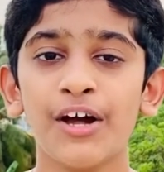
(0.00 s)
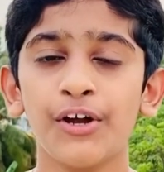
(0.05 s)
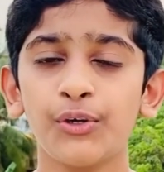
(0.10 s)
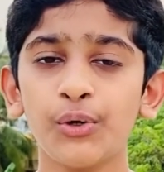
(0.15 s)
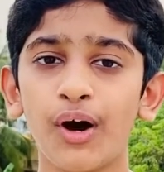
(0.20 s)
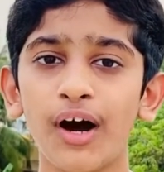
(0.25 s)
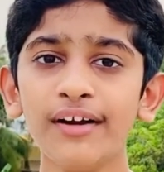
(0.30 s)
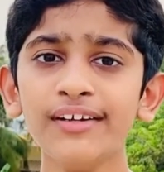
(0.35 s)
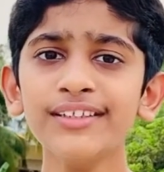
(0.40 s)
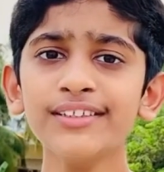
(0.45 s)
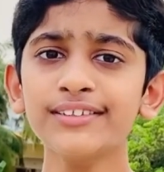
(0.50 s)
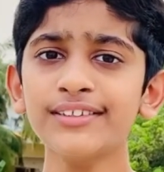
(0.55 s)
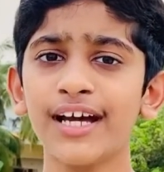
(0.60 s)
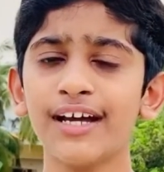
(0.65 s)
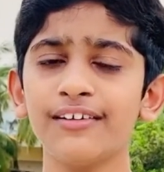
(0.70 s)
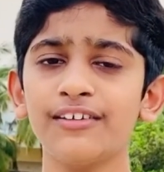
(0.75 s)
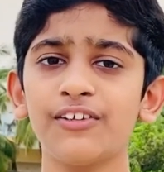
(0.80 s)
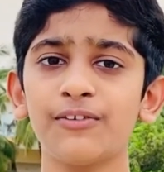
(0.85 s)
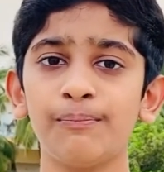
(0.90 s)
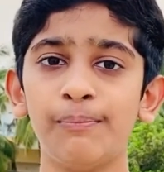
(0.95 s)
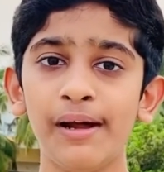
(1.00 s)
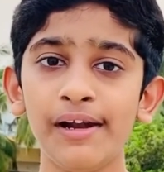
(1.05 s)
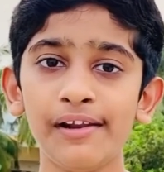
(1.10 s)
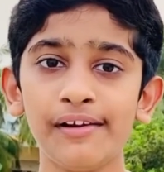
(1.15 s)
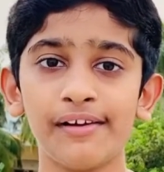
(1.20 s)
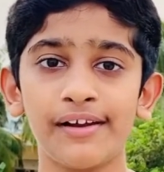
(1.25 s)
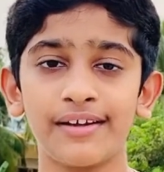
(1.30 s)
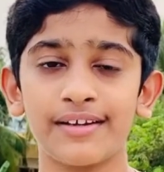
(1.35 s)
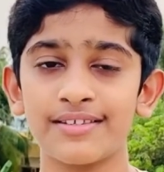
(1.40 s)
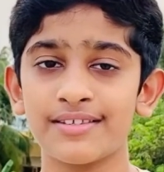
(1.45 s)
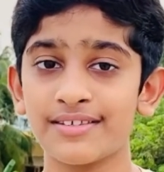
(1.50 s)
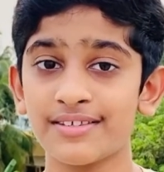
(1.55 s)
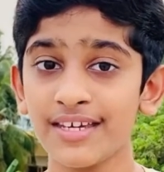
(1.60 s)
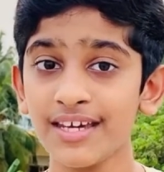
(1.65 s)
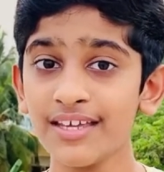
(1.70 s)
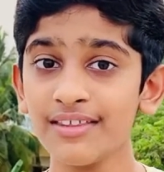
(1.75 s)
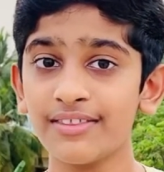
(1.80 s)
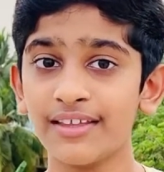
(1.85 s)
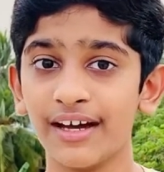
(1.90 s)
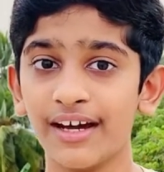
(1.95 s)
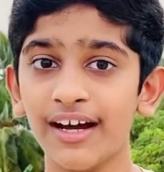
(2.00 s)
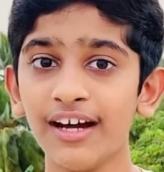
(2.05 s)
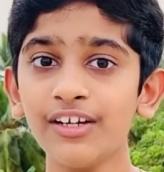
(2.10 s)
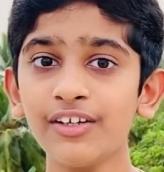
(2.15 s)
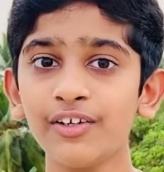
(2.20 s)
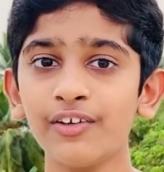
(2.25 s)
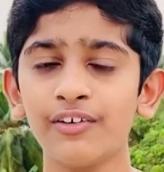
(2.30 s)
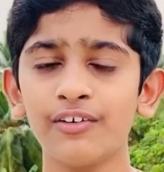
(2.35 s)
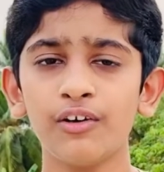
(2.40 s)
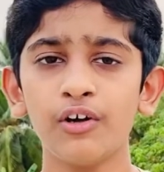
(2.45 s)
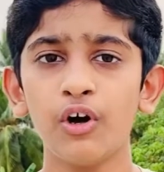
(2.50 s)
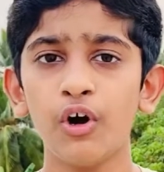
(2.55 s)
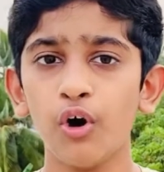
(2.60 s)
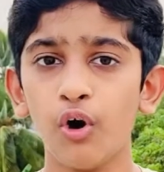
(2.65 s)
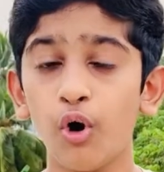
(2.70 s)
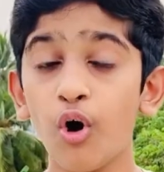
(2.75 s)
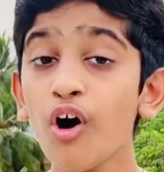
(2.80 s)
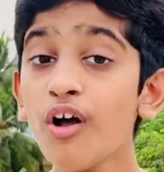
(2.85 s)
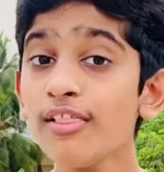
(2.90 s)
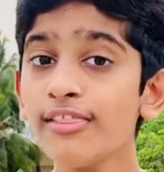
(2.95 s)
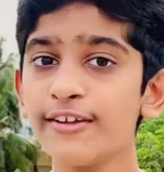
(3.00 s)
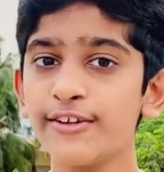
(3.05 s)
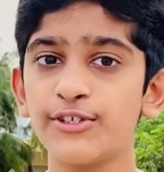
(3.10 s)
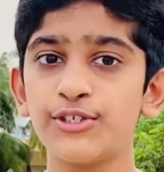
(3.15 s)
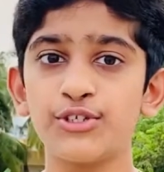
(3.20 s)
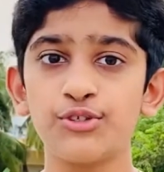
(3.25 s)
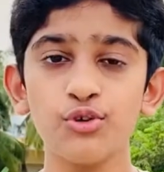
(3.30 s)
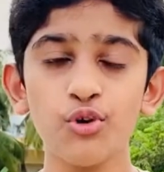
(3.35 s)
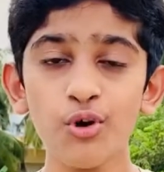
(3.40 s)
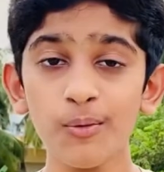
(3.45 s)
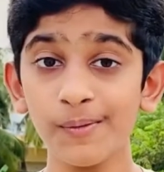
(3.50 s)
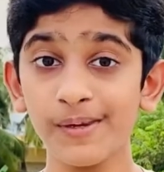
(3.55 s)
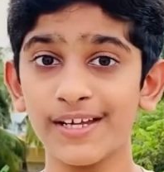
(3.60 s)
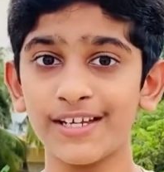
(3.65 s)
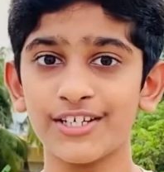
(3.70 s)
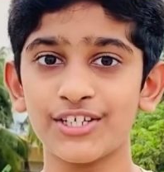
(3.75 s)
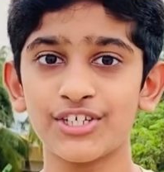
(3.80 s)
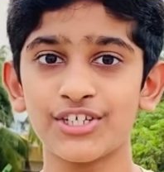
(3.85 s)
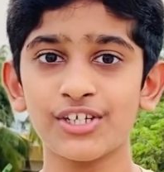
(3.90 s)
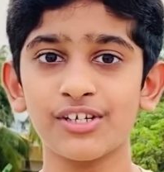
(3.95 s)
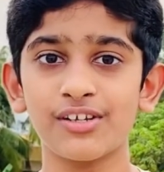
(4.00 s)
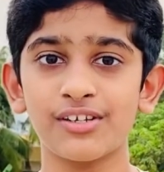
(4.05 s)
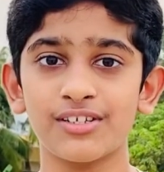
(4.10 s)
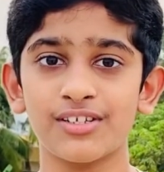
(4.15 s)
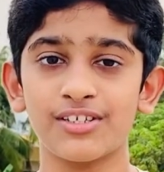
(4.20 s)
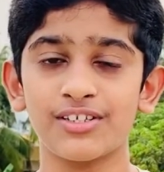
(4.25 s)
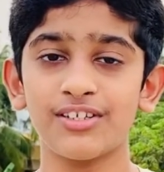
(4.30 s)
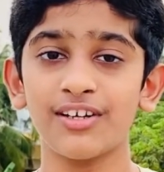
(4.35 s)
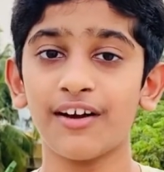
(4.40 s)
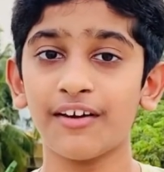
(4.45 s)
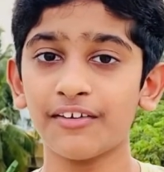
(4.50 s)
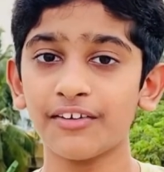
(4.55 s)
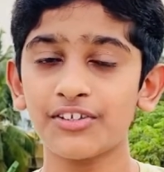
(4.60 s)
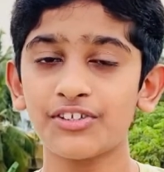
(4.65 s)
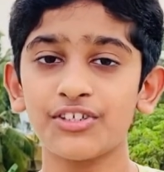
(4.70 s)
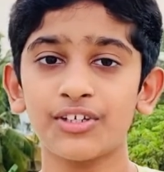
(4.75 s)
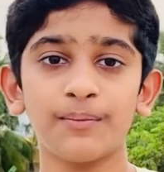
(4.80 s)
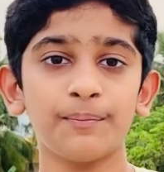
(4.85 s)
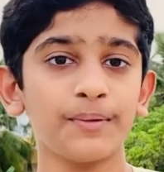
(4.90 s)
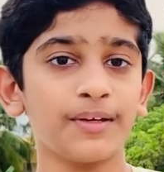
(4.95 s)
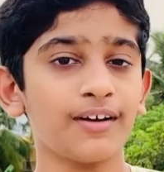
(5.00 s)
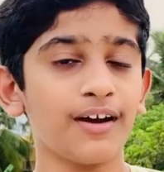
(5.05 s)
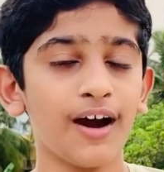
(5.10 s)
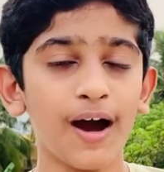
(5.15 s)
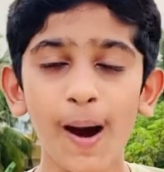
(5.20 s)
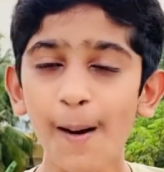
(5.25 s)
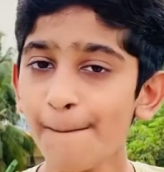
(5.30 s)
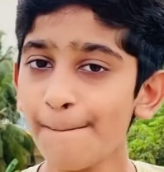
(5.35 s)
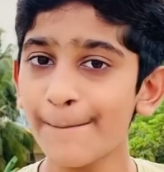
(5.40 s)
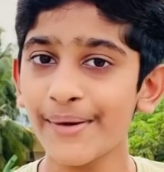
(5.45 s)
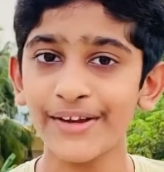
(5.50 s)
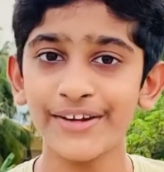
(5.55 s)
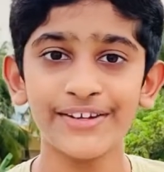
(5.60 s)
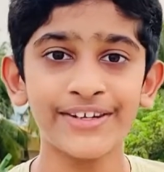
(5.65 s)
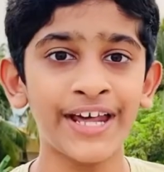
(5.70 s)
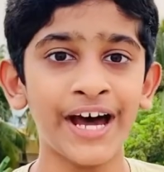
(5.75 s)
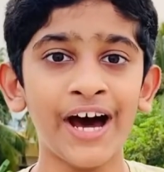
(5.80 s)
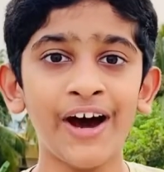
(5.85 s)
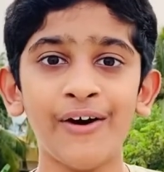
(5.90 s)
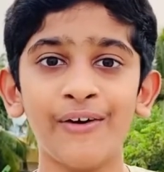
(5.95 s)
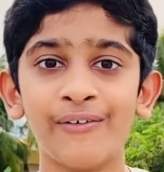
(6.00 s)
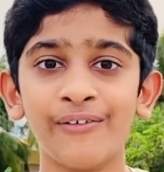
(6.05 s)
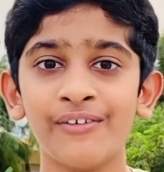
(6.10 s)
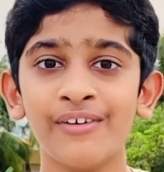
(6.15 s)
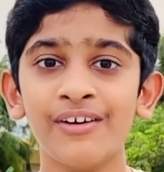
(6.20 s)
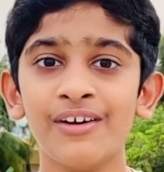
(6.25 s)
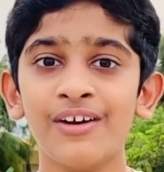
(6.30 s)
To understand this better, I can say that all the jubilant children started jumping up and down